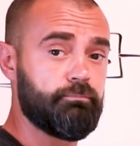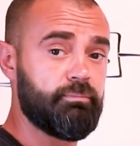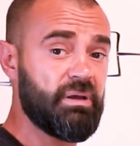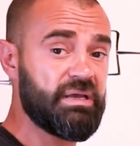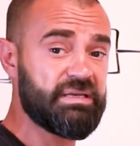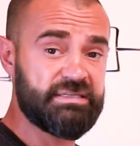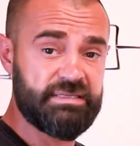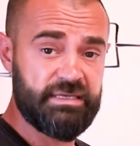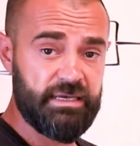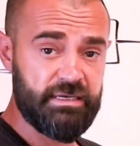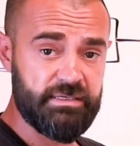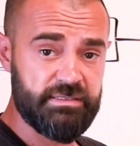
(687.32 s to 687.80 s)

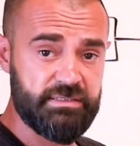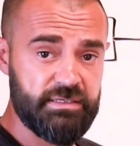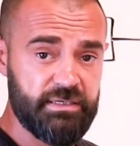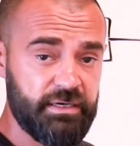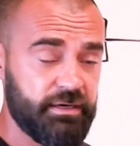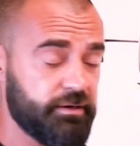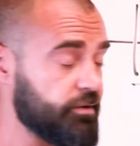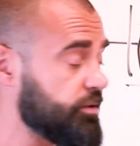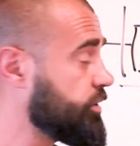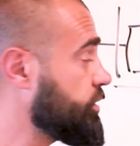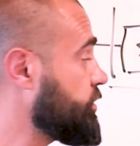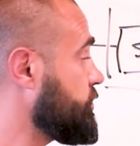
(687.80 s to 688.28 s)
best case
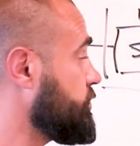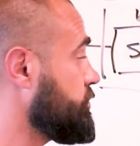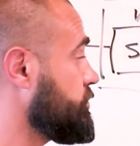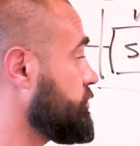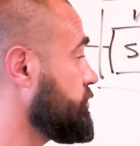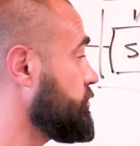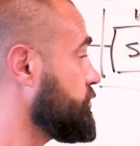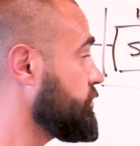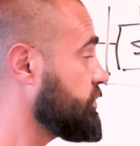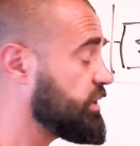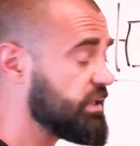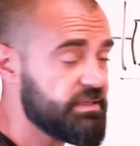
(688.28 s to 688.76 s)
scenario,
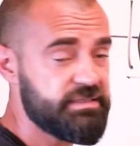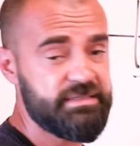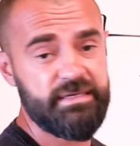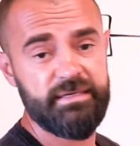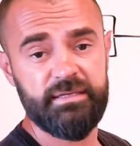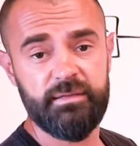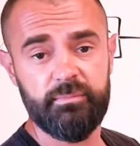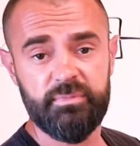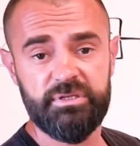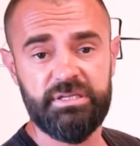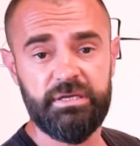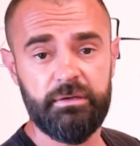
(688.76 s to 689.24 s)
let's
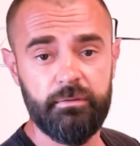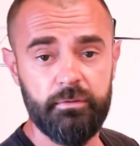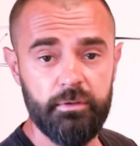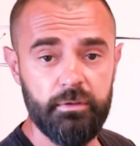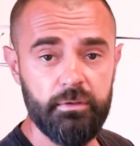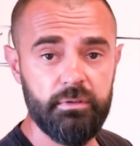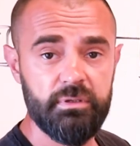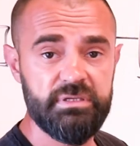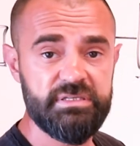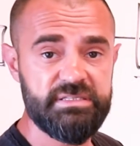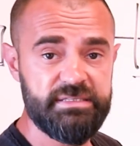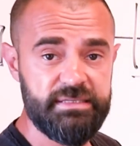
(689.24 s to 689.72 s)
say the
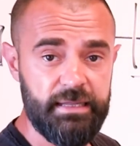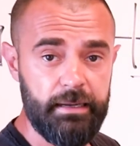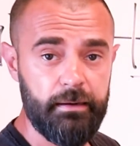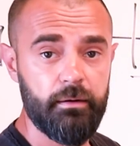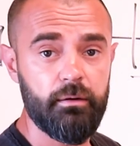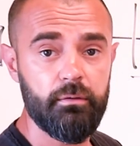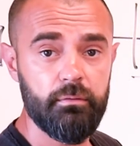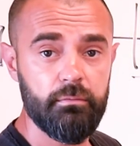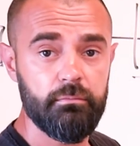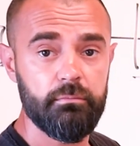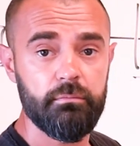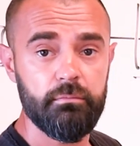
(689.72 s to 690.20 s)
material is
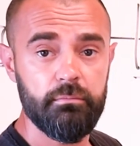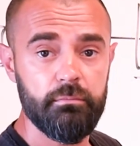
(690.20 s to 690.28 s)
there,